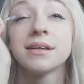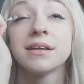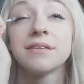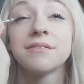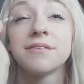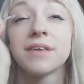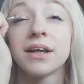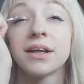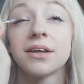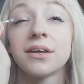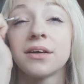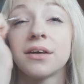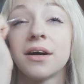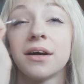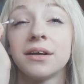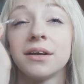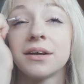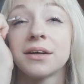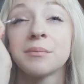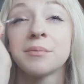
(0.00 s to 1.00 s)
you think look,
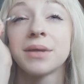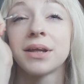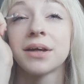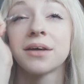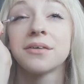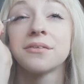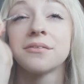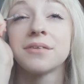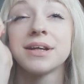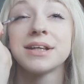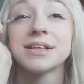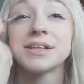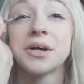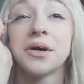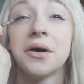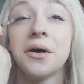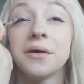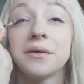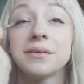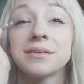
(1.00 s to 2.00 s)
I look a bit like a
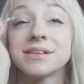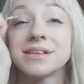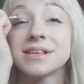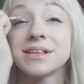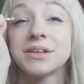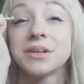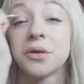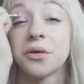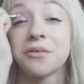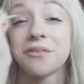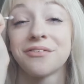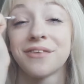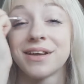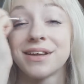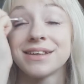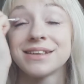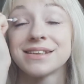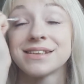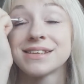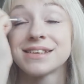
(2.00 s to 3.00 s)
retard. No
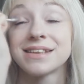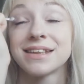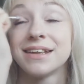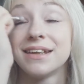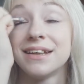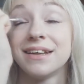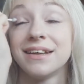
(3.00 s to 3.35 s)
offence.